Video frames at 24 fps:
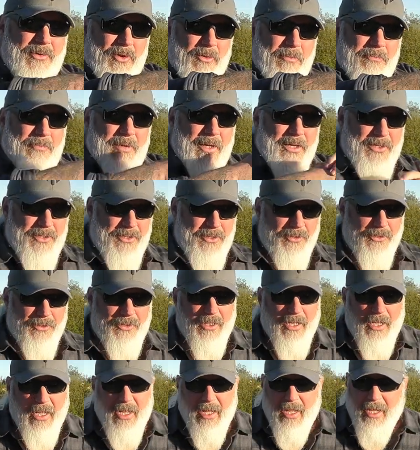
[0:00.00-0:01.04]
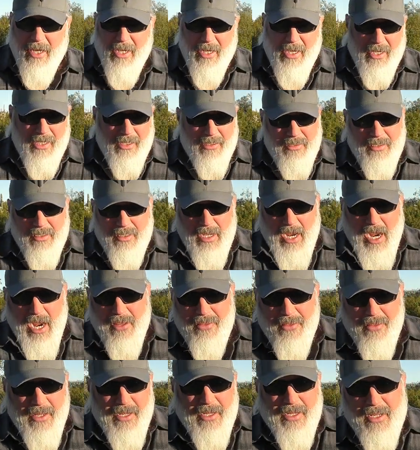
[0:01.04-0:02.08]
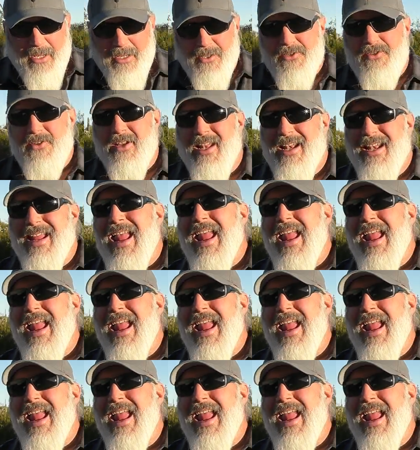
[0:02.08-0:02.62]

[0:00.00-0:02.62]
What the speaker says: your pistol, I think is an